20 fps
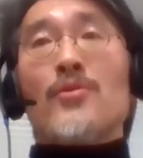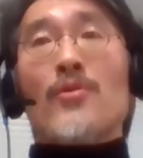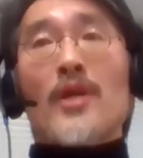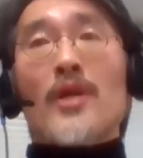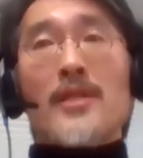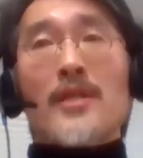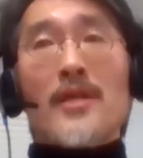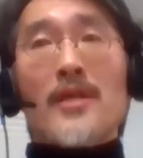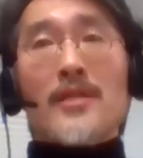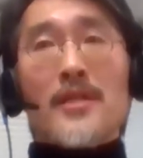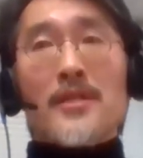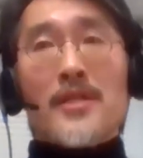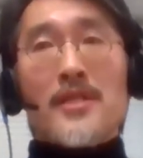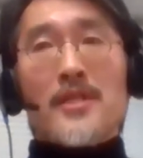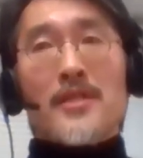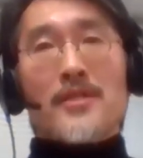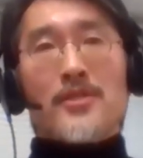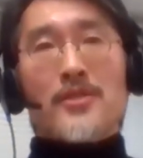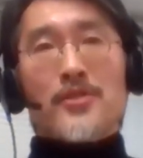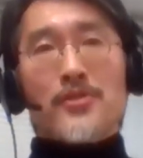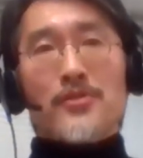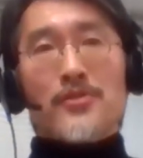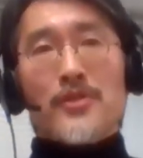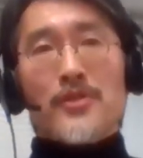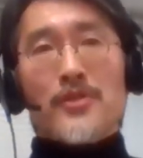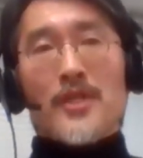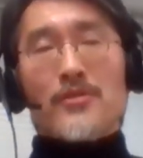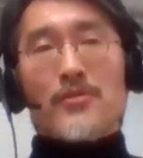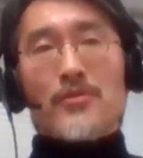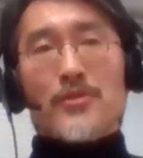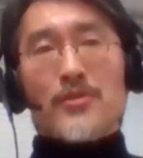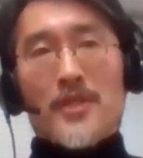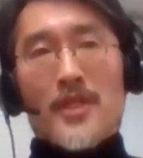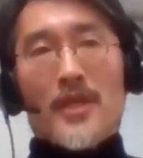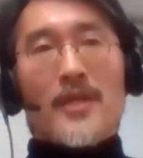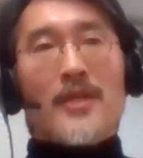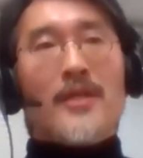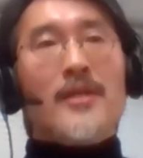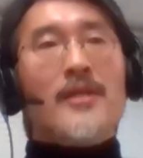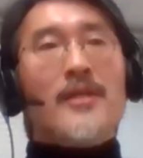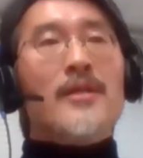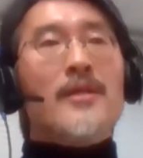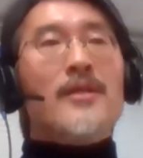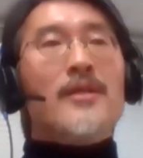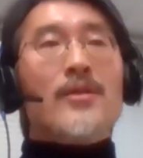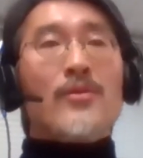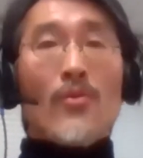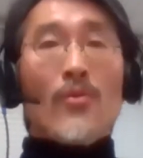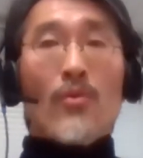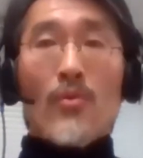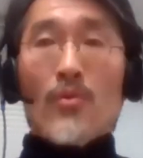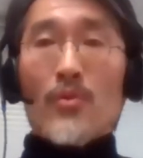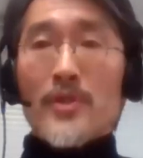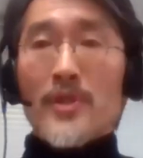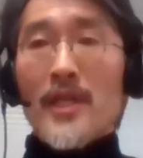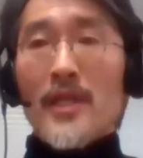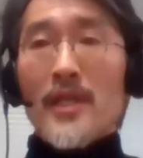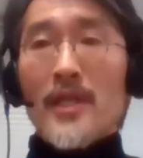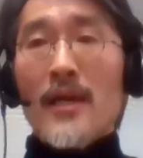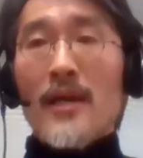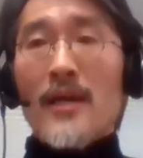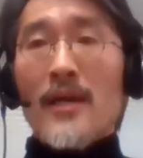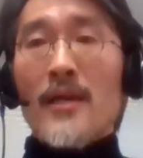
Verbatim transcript: uh, on the request from the Egyptian government,